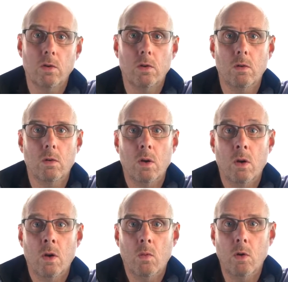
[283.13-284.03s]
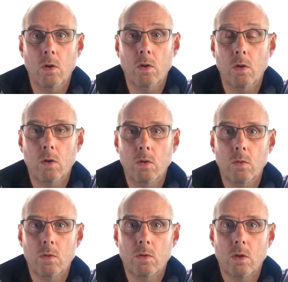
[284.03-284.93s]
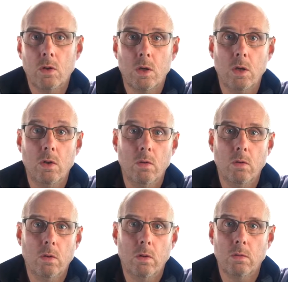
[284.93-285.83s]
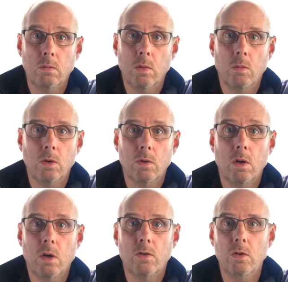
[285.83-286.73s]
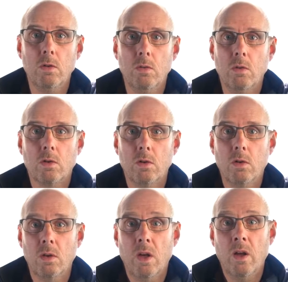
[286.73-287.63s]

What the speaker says: So what you could do is schedule maybe Sunday afternoons to